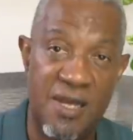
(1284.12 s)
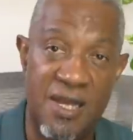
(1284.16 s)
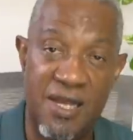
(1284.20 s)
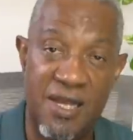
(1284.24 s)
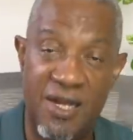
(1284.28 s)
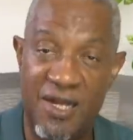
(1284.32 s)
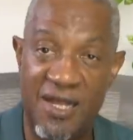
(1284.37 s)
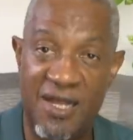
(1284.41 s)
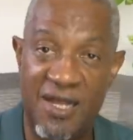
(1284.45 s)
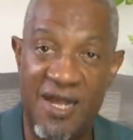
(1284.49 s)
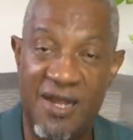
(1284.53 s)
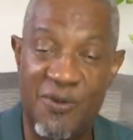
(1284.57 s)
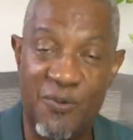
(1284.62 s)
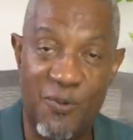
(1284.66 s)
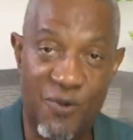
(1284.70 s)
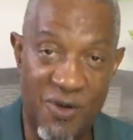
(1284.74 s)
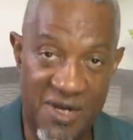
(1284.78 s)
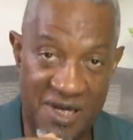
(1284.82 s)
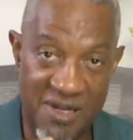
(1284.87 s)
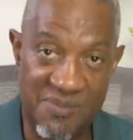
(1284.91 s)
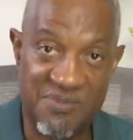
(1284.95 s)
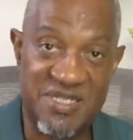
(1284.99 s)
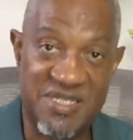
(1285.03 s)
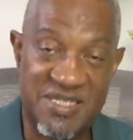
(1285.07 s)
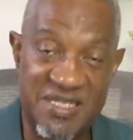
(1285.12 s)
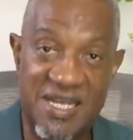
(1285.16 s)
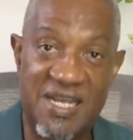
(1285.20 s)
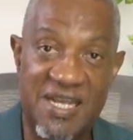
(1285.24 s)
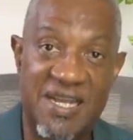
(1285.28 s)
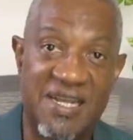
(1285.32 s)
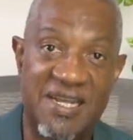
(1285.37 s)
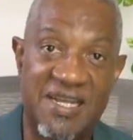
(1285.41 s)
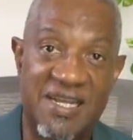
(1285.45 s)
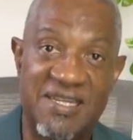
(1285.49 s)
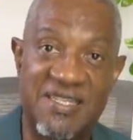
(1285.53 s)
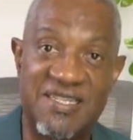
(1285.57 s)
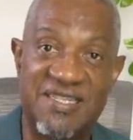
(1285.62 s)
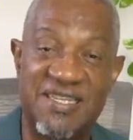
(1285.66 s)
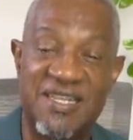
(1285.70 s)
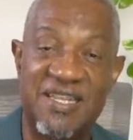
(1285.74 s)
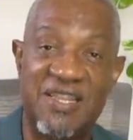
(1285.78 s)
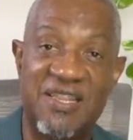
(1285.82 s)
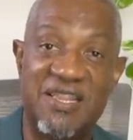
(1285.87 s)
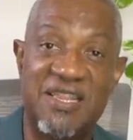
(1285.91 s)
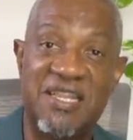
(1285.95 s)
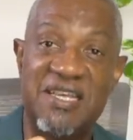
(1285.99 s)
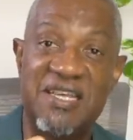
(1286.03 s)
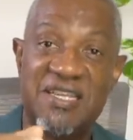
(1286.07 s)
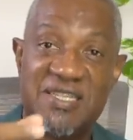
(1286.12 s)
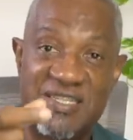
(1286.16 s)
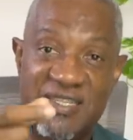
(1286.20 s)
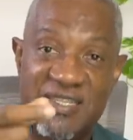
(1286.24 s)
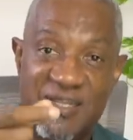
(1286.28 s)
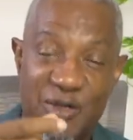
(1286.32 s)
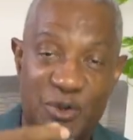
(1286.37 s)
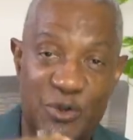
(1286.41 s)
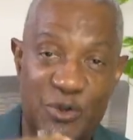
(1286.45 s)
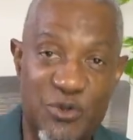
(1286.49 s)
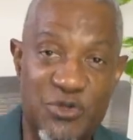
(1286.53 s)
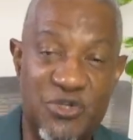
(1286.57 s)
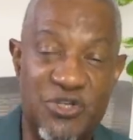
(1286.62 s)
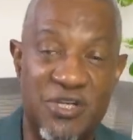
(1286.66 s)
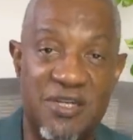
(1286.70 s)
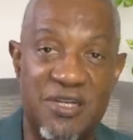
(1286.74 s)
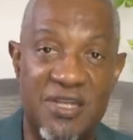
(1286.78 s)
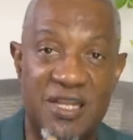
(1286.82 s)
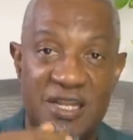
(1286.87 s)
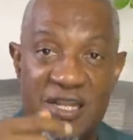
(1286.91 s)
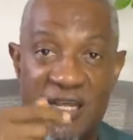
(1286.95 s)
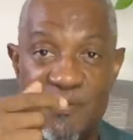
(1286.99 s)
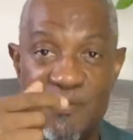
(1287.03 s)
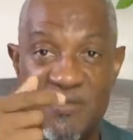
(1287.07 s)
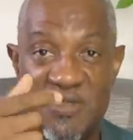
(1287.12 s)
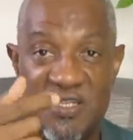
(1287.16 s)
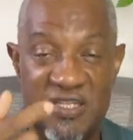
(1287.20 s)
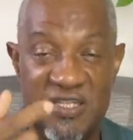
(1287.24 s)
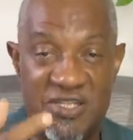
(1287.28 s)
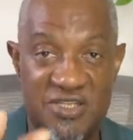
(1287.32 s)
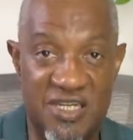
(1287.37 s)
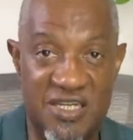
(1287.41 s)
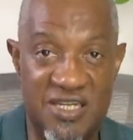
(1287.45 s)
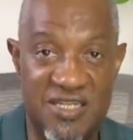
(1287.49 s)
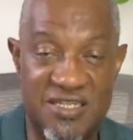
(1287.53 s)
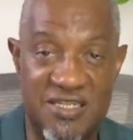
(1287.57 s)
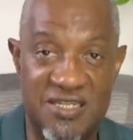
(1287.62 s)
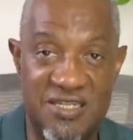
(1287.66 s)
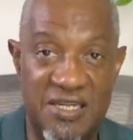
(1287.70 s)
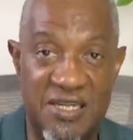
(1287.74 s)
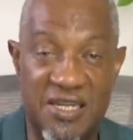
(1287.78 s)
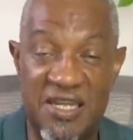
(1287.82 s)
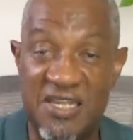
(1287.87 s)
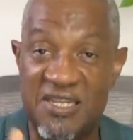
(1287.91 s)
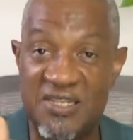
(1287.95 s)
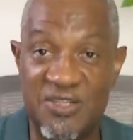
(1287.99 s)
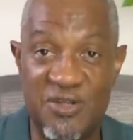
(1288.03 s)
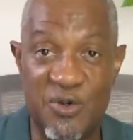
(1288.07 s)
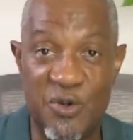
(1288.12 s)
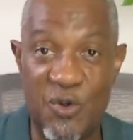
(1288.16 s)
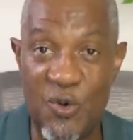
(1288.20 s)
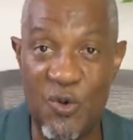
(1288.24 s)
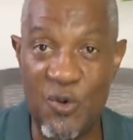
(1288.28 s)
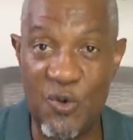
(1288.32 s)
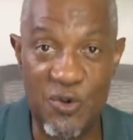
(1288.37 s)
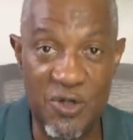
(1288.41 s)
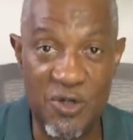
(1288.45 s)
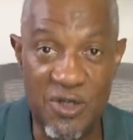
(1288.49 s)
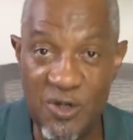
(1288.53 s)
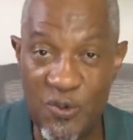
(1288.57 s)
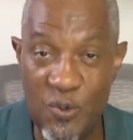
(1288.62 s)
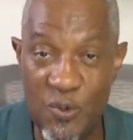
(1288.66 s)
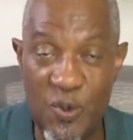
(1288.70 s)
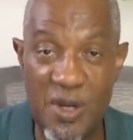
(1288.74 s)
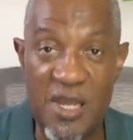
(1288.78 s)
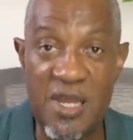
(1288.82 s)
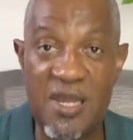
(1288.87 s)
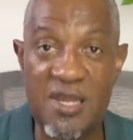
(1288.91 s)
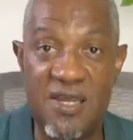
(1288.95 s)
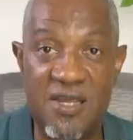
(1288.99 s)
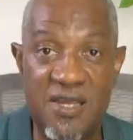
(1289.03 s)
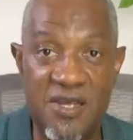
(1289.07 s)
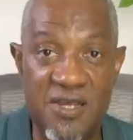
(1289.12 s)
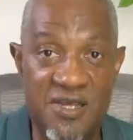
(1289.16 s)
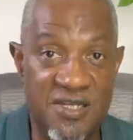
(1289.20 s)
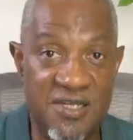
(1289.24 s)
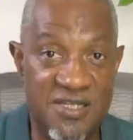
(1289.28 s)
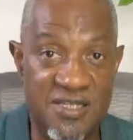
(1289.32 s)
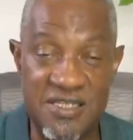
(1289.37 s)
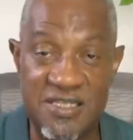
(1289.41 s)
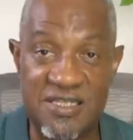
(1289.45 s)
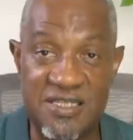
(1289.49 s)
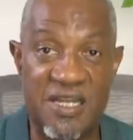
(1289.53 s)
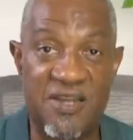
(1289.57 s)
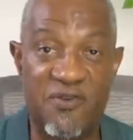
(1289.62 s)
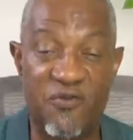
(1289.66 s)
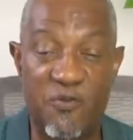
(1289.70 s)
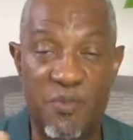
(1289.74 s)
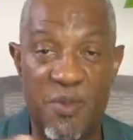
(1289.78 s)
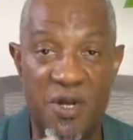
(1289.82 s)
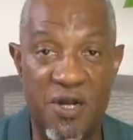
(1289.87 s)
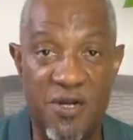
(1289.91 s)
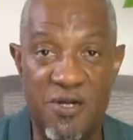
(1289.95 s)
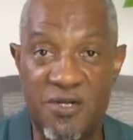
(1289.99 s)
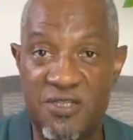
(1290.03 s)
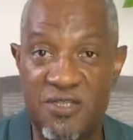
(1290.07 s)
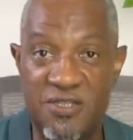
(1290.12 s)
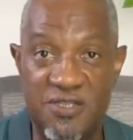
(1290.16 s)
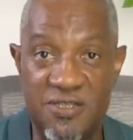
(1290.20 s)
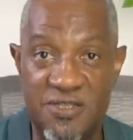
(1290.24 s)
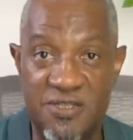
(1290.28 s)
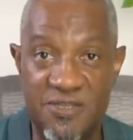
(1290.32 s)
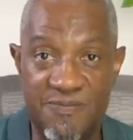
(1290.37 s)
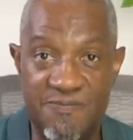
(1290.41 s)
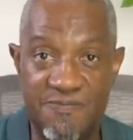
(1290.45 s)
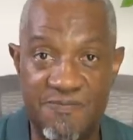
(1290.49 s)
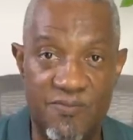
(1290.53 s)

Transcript: And, and what I'm saying is, this solution that I'm suggesting is the only way to save marriages.